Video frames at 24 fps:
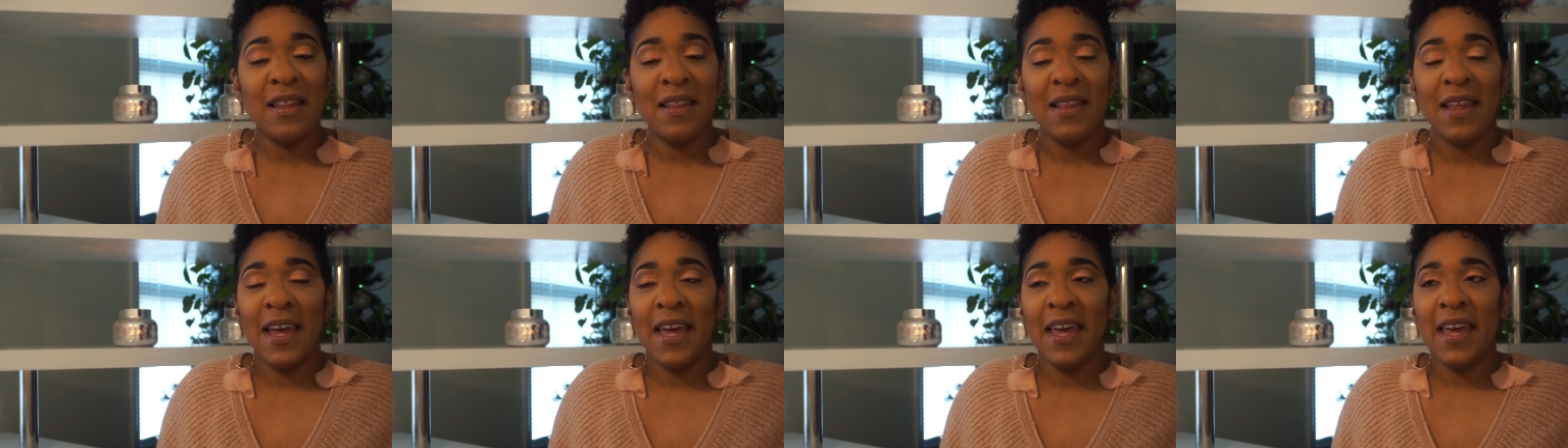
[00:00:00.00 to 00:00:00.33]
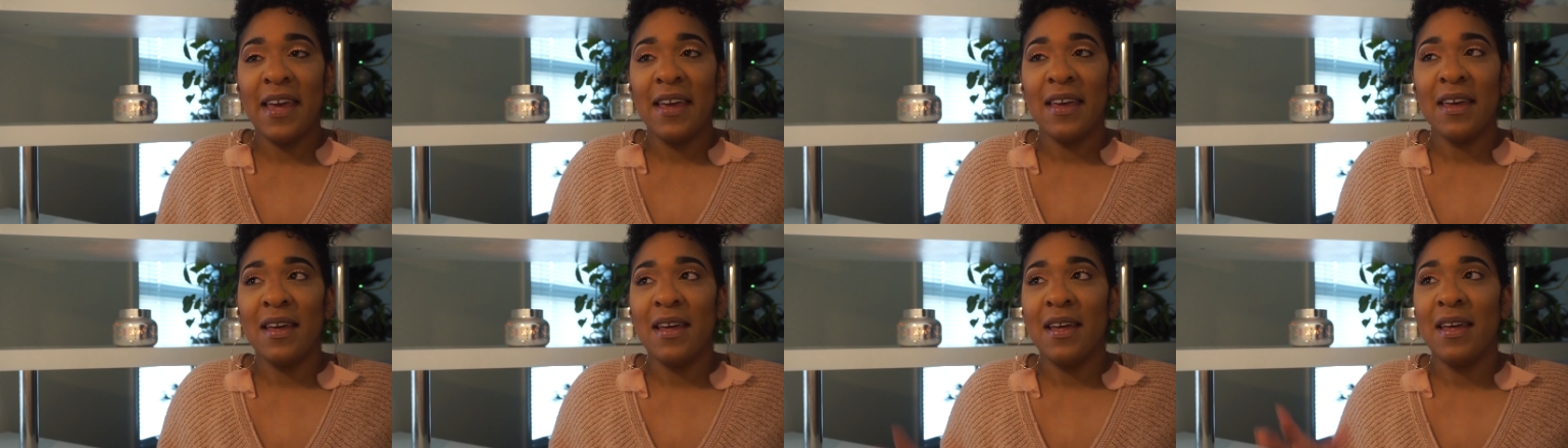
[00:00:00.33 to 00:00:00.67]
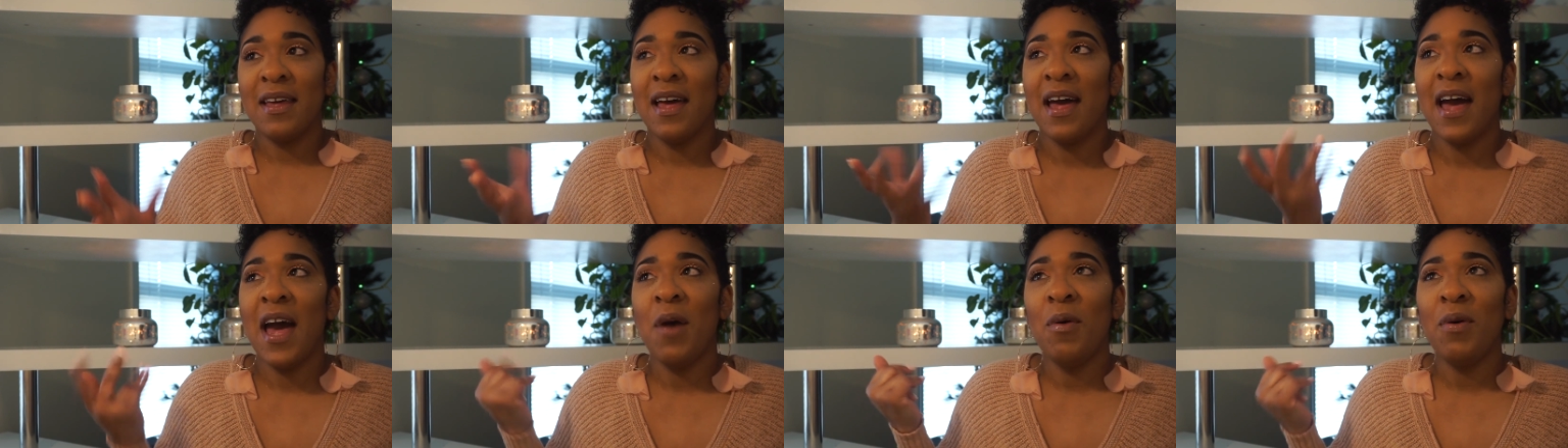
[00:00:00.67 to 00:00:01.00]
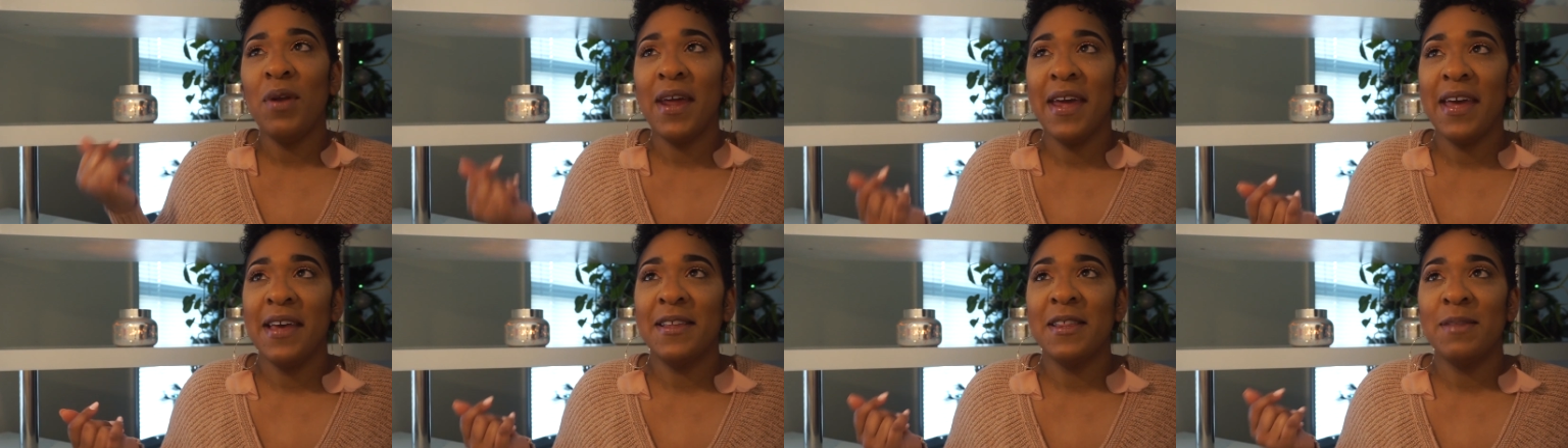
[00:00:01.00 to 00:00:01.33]
of like, how
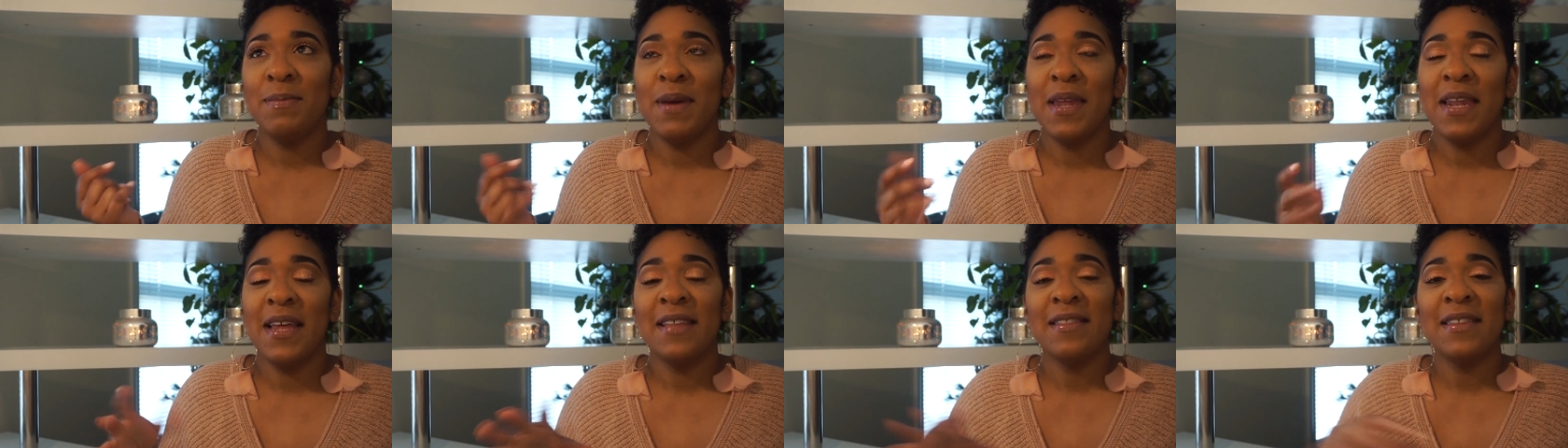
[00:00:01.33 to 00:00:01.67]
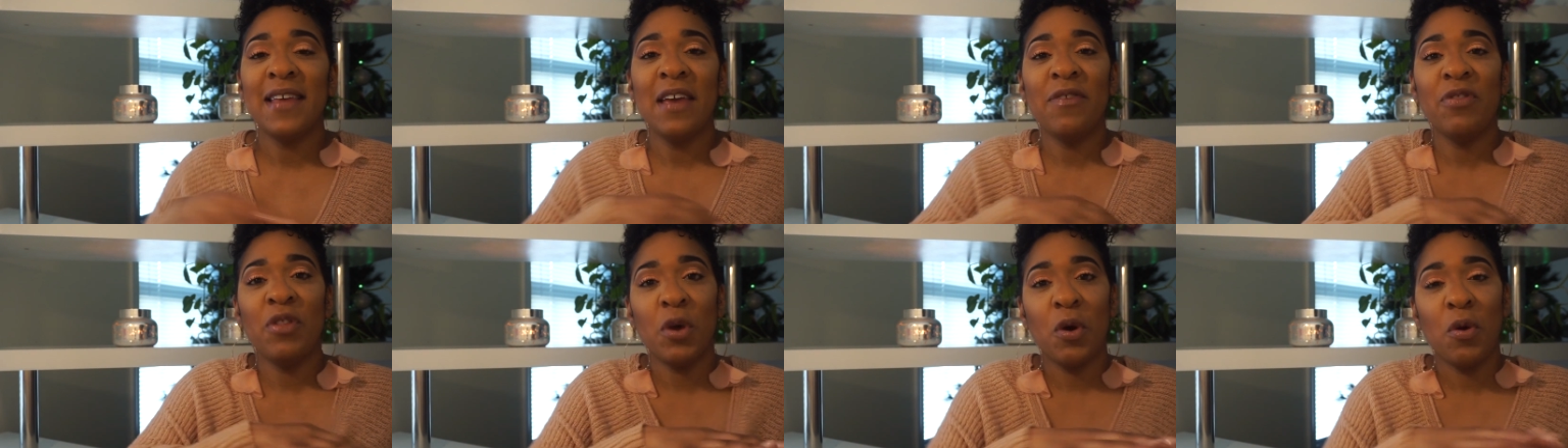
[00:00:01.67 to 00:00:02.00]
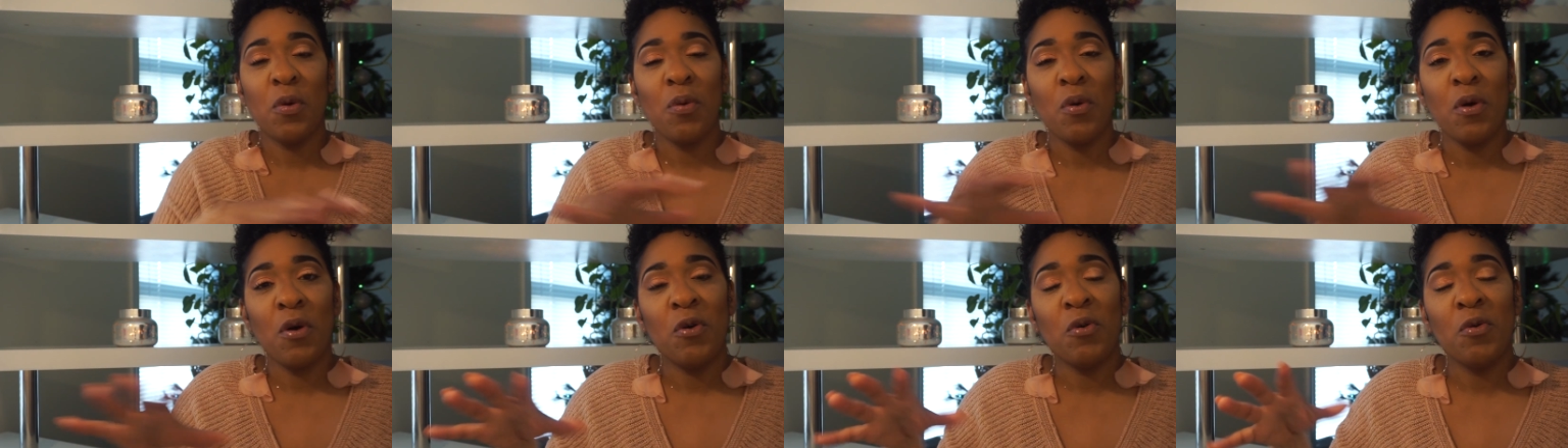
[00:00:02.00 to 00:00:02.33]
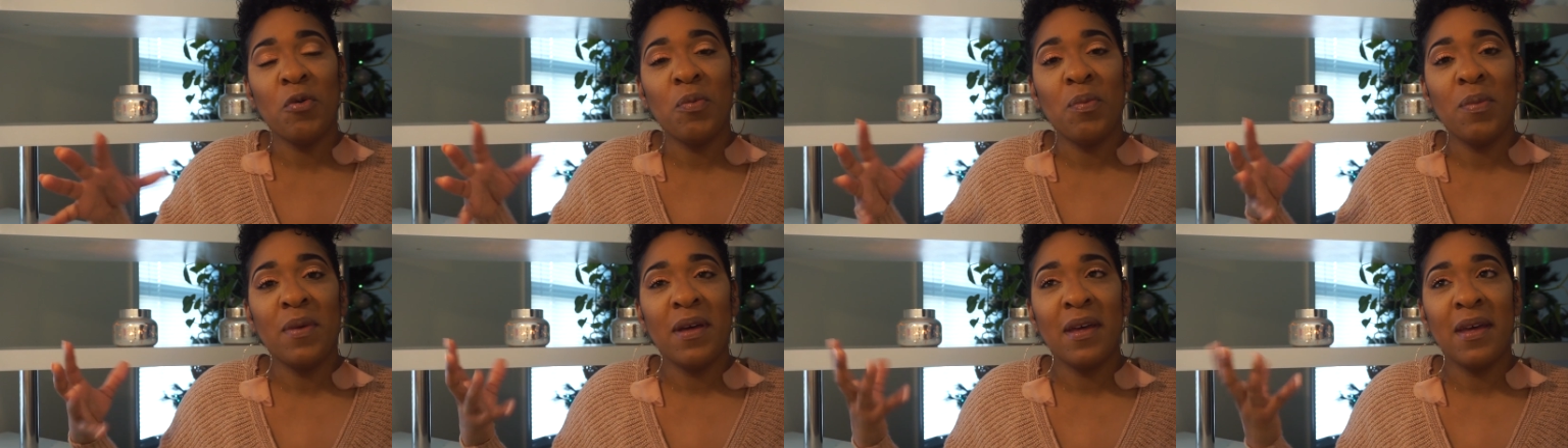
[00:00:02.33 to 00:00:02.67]
would I explain it? It's like the
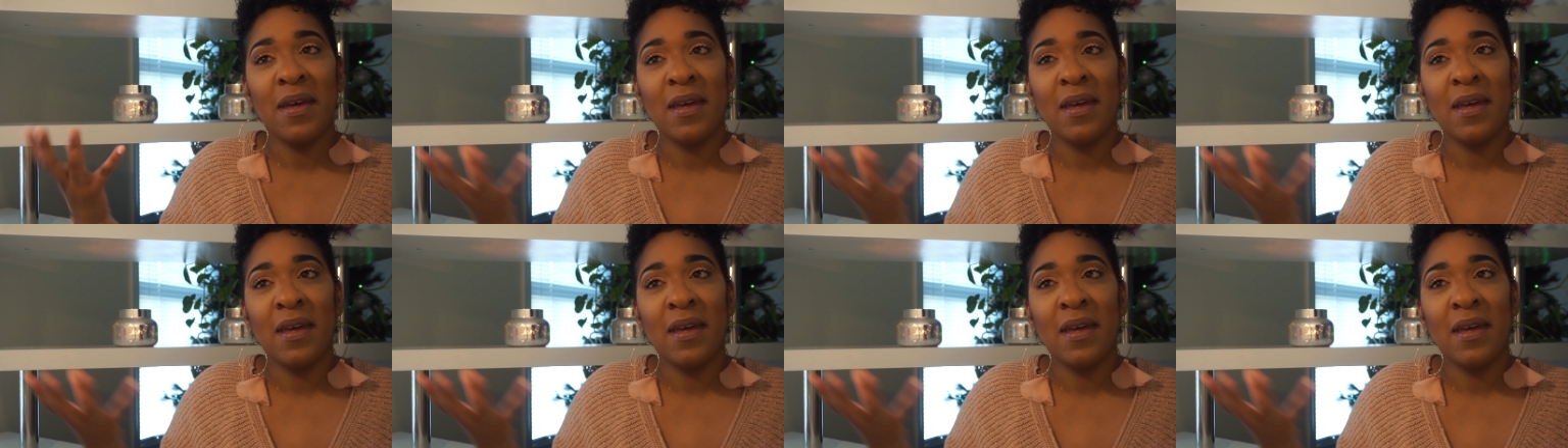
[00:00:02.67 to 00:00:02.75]
chrome,